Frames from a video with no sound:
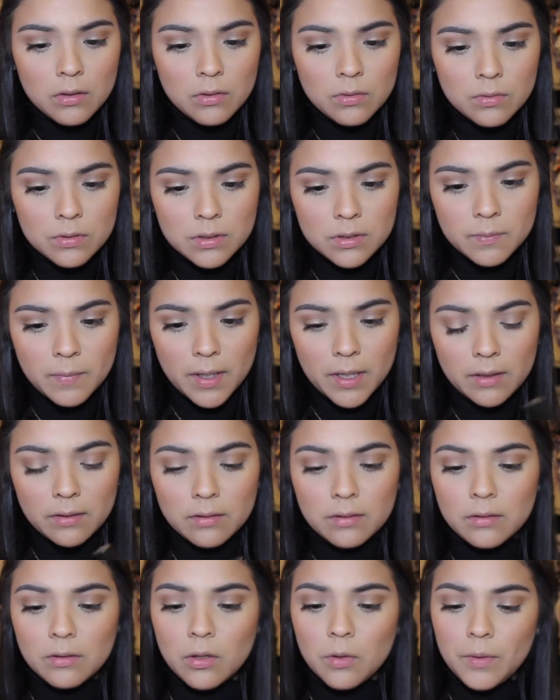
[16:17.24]
who's this by?
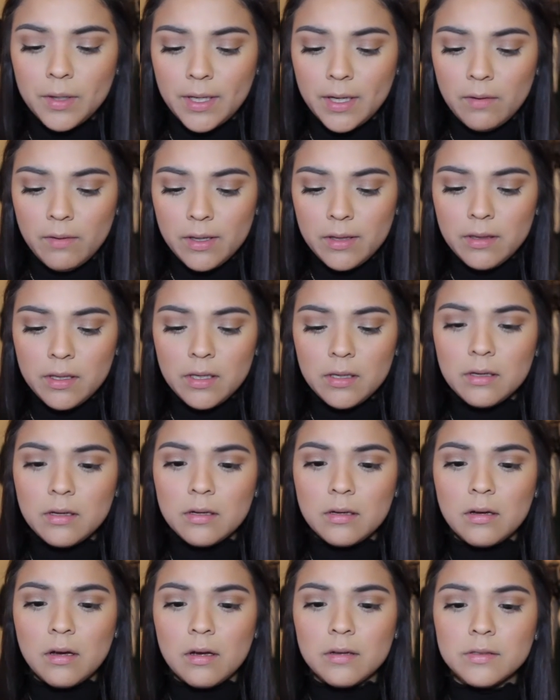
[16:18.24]
L'Oreal, I think.
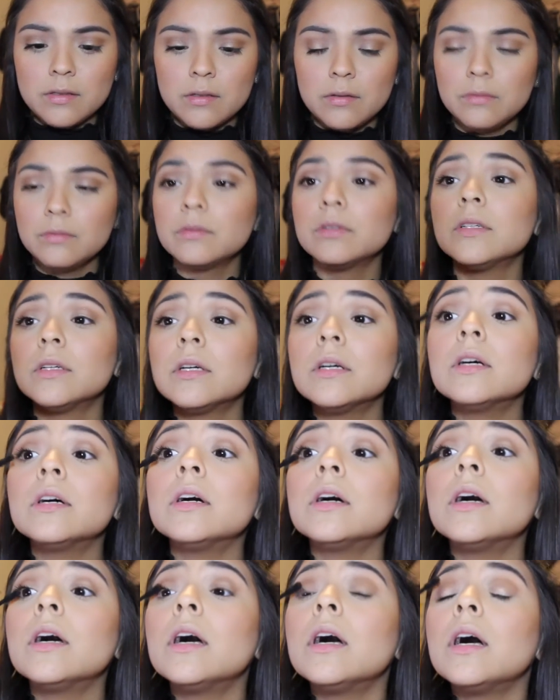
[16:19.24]
Also,
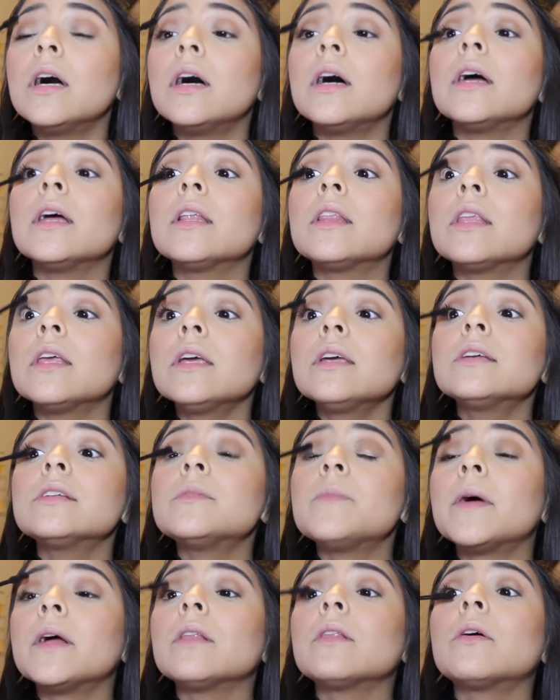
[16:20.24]
I think
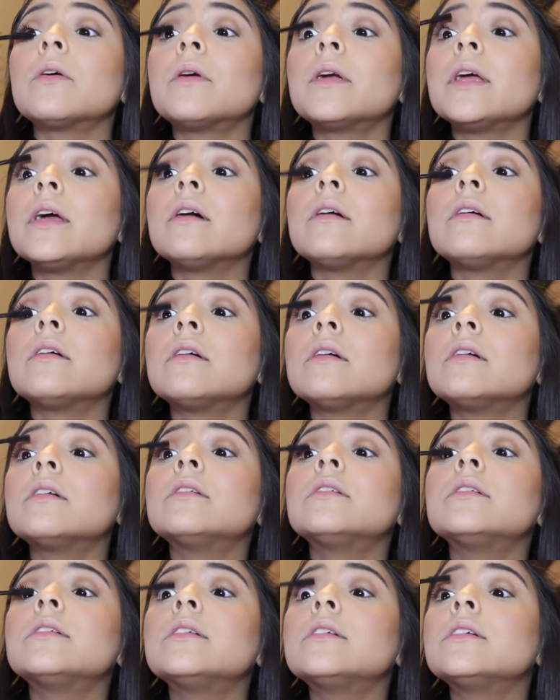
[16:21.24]
it's by L'Oreal.
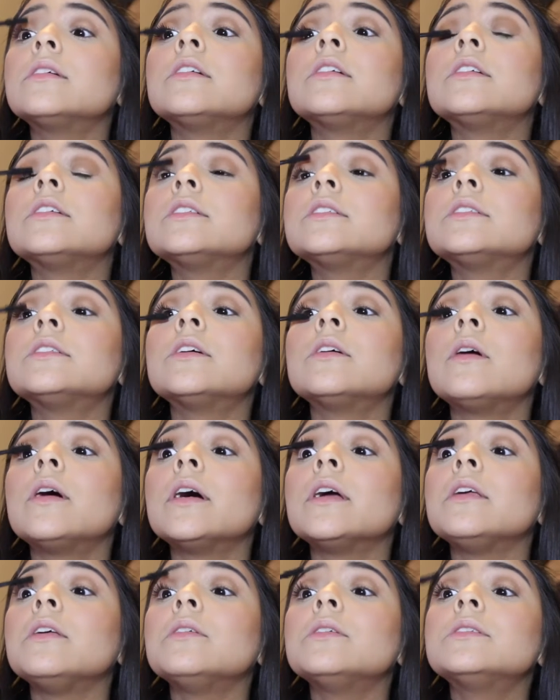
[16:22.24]
So
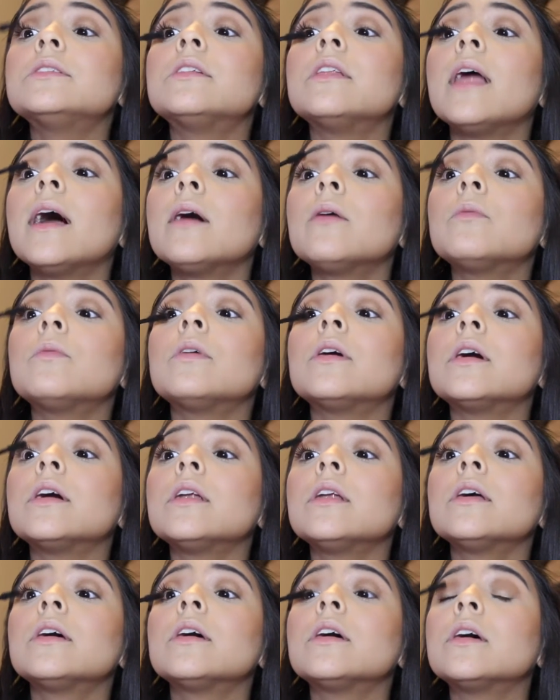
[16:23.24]
I use that
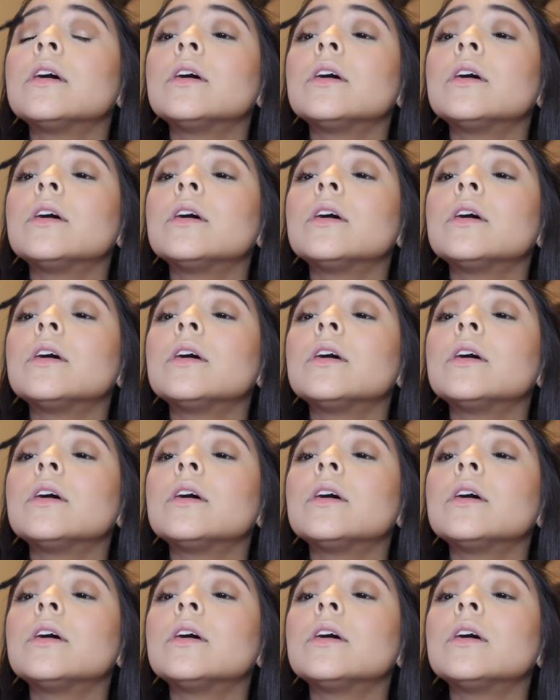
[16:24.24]
one